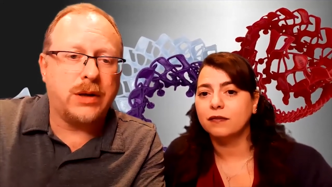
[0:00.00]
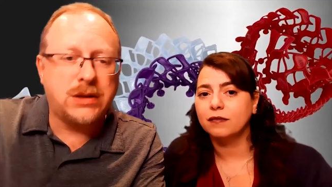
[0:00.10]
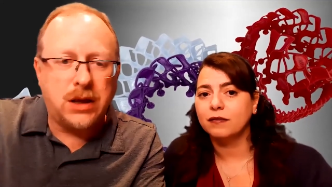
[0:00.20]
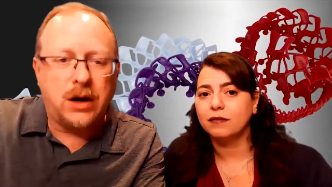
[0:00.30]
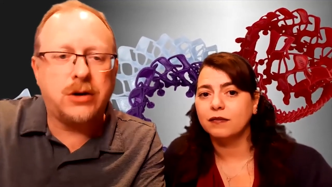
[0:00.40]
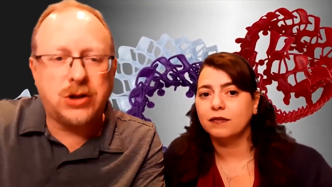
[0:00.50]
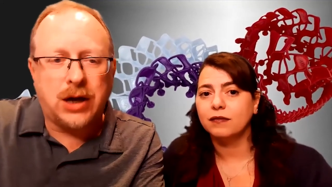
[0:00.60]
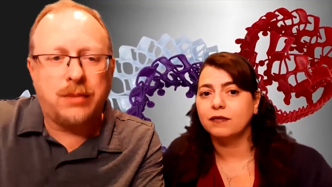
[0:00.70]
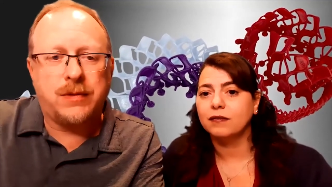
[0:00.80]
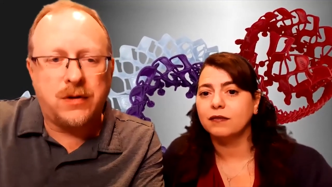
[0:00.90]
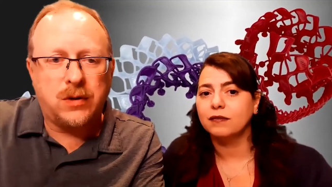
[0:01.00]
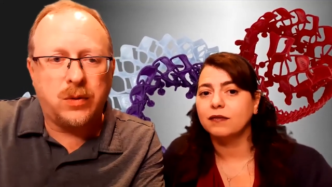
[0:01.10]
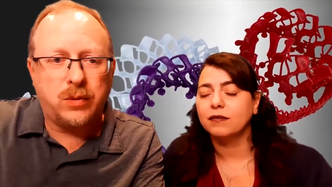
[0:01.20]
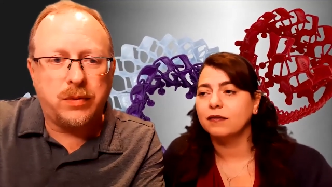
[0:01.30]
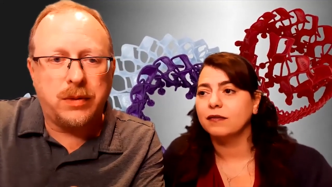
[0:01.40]
Speaker 1: It's their job
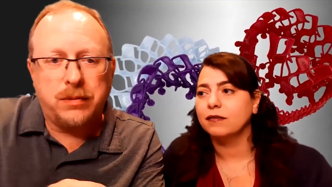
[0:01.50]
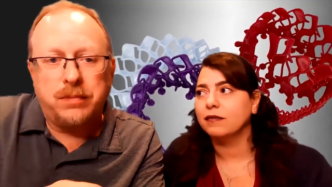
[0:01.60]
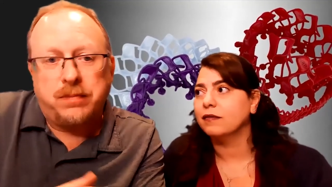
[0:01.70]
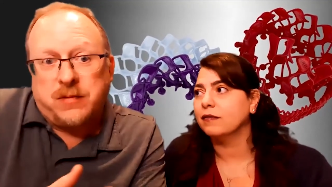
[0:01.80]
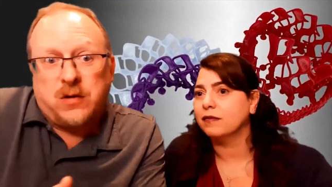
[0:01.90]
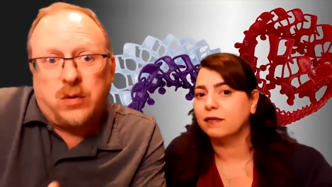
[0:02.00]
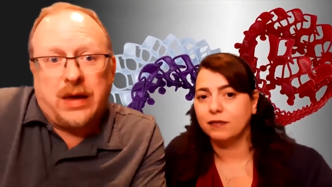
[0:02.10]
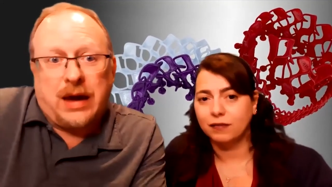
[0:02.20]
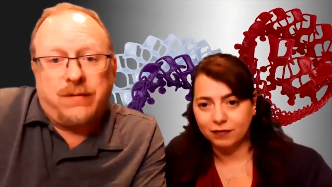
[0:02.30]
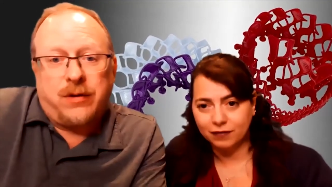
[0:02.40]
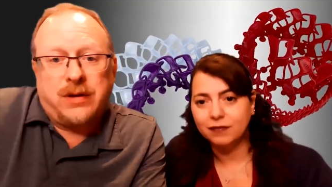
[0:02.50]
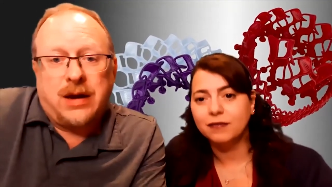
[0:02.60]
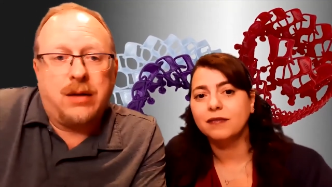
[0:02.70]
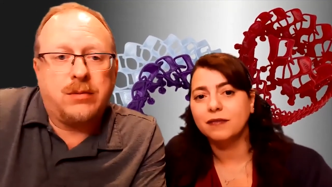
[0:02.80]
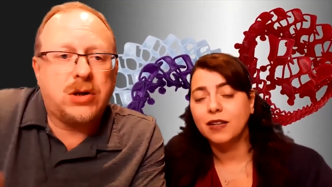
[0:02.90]
to do that full
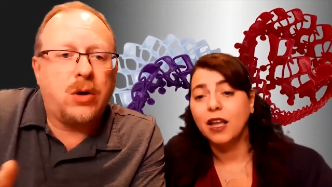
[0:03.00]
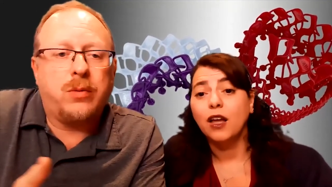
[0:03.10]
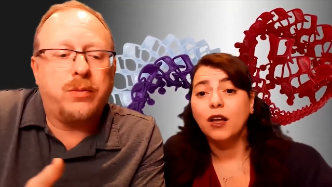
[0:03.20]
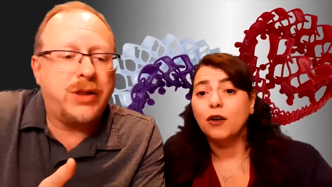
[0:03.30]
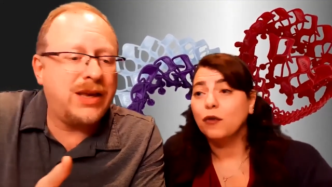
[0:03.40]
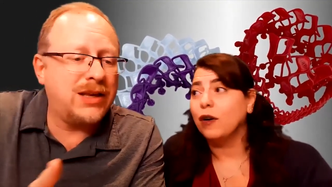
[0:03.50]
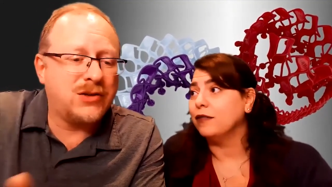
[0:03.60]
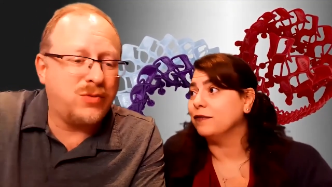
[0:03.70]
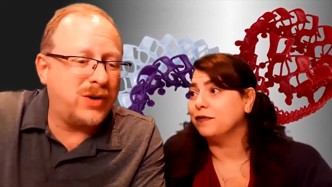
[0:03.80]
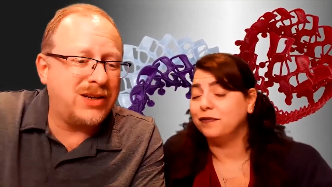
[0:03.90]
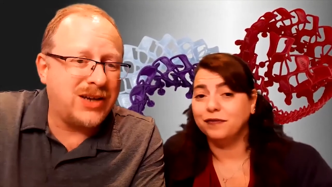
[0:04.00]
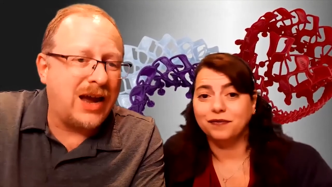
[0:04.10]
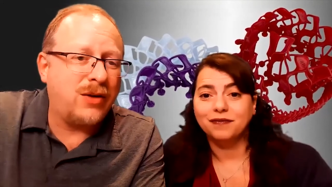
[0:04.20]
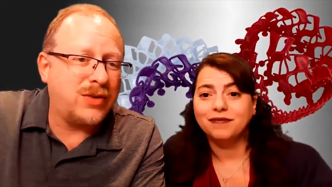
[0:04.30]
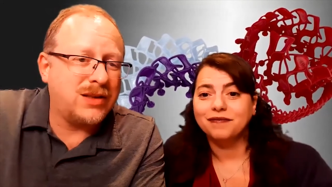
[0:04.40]
time. So please reach
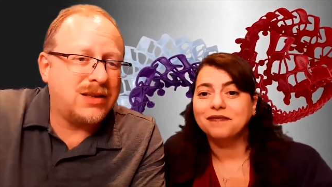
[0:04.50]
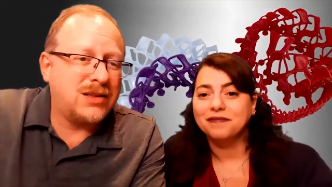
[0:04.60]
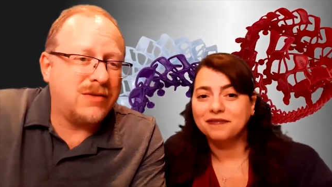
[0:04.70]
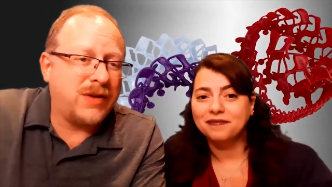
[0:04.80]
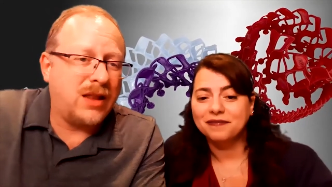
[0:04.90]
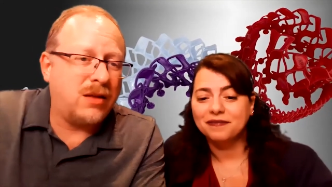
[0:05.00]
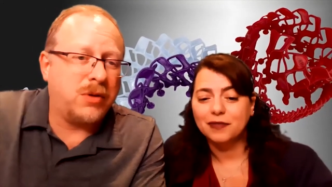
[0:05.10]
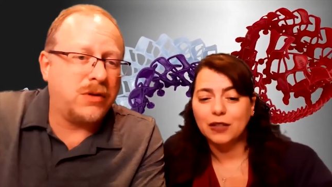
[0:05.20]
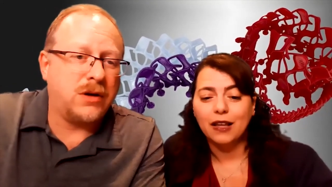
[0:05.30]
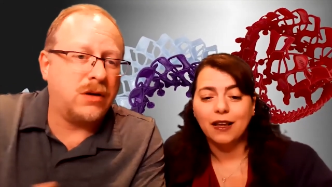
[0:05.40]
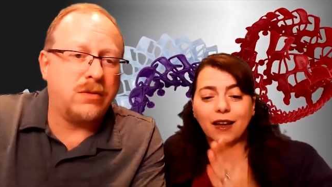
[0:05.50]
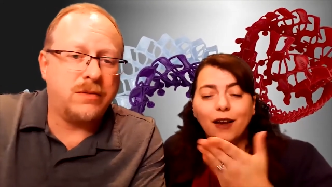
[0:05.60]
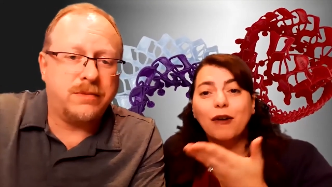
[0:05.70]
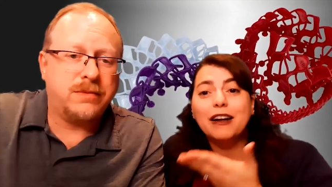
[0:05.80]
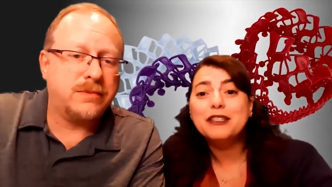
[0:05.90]
out. This is available to you.
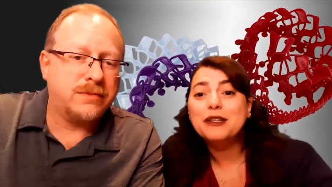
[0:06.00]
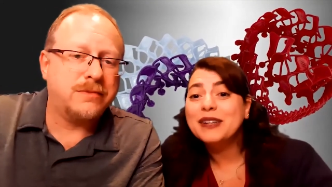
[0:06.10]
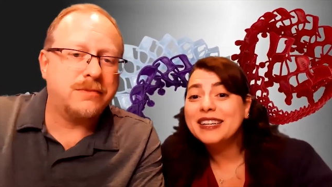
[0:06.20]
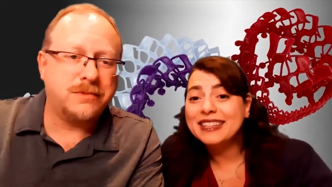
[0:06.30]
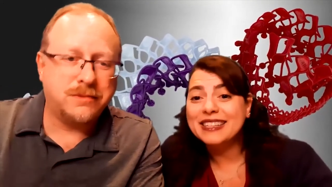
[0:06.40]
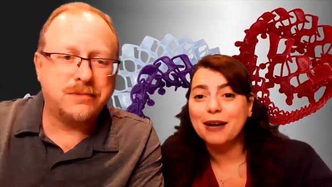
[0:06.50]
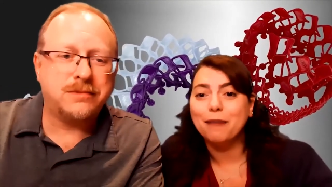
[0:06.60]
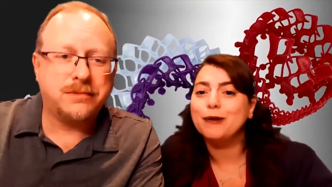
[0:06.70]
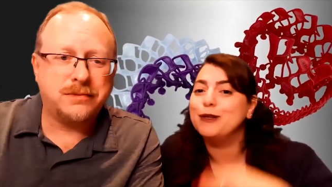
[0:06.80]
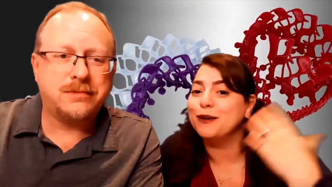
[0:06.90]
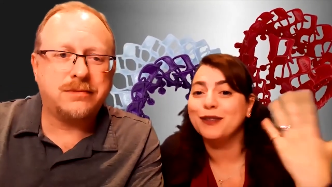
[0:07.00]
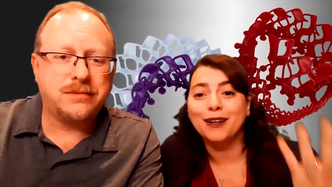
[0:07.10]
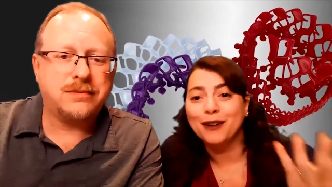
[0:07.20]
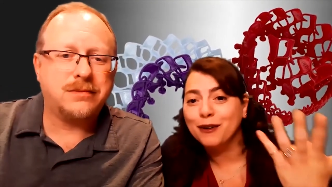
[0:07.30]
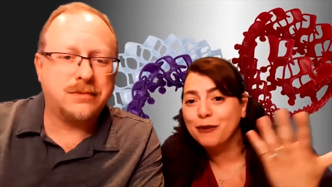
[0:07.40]
Speaker 2: Right. So in this episode that
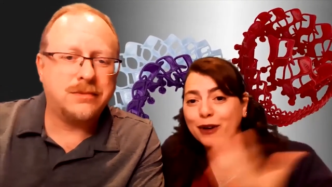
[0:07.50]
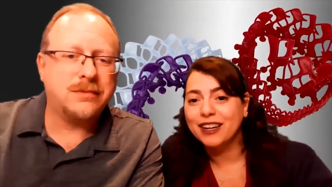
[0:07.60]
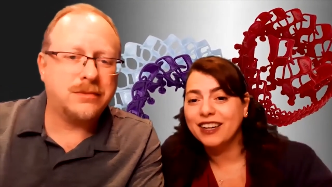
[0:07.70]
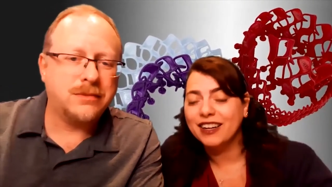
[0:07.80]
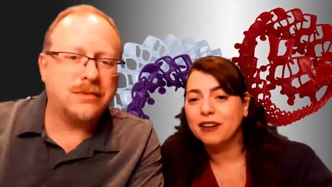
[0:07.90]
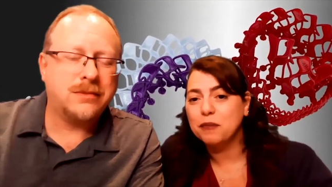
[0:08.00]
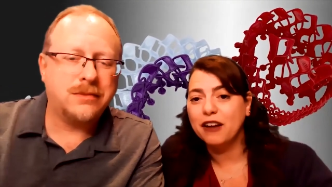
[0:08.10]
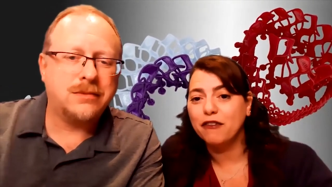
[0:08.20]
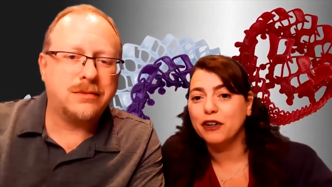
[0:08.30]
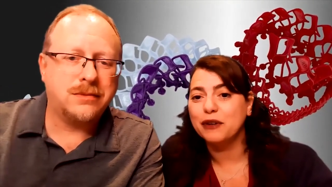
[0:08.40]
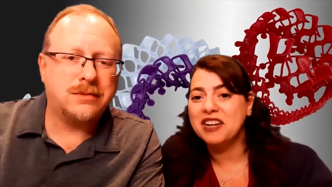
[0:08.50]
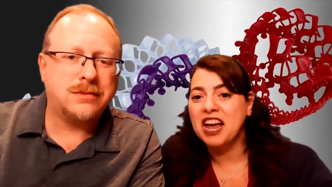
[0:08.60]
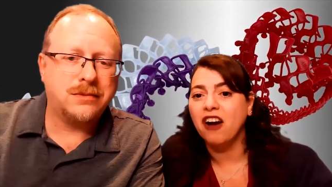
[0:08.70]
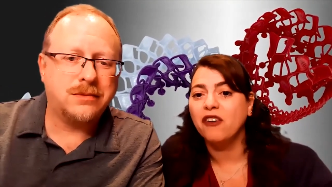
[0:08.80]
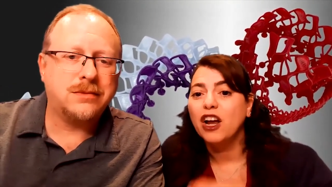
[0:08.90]
we're going to play for you
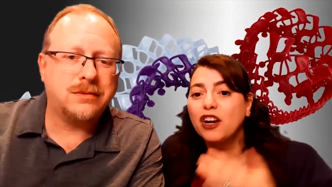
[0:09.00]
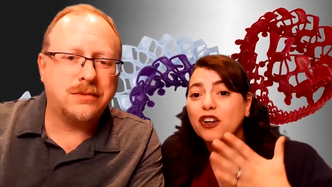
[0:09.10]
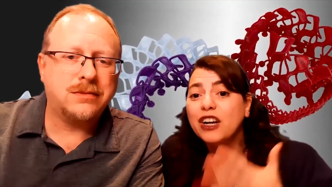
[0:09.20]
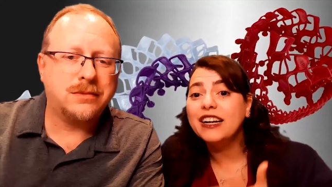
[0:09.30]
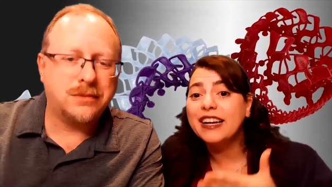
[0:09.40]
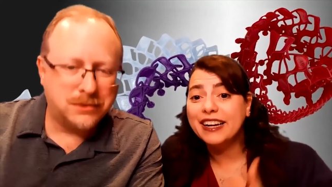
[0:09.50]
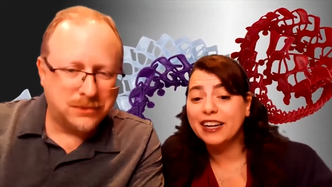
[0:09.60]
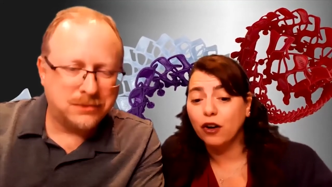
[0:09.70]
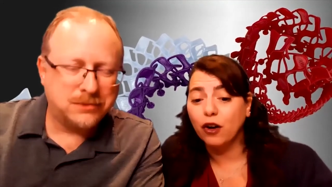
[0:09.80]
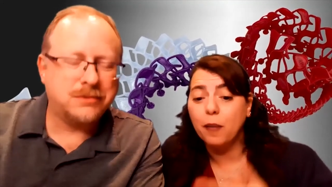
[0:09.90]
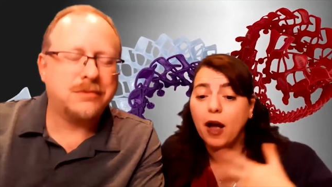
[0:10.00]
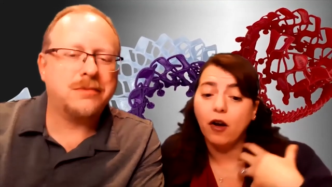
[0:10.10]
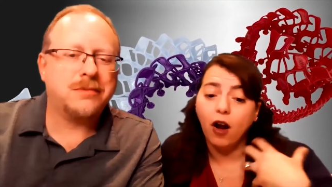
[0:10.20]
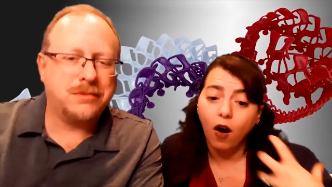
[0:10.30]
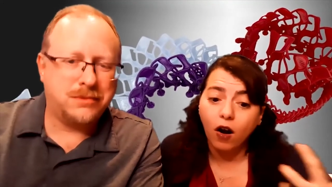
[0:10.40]
now, you're going to hear about
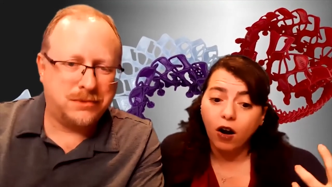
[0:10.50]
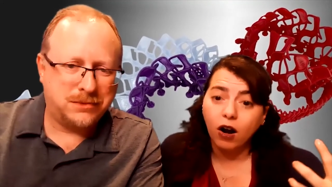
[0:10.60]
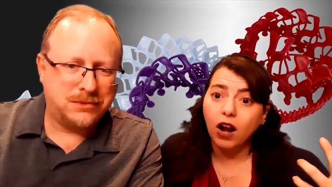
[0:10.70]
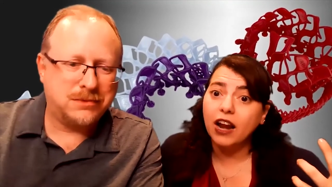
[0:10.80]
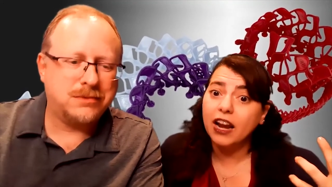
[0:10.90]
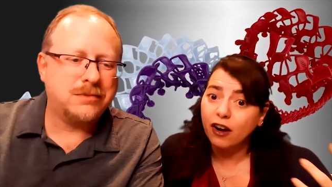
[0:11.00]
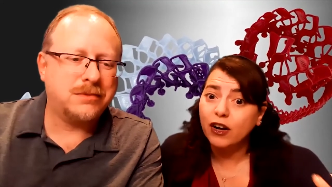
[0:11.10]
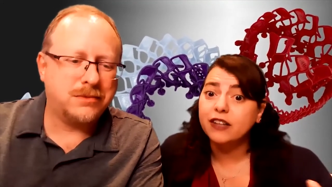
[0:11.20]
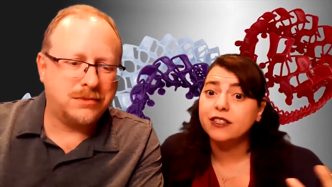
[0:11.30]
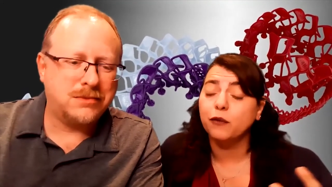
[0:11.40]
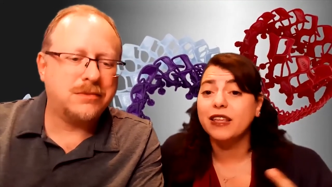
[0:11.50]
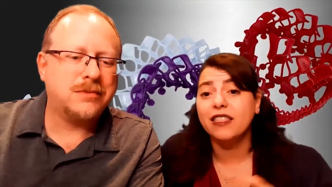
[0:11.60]
our areas that we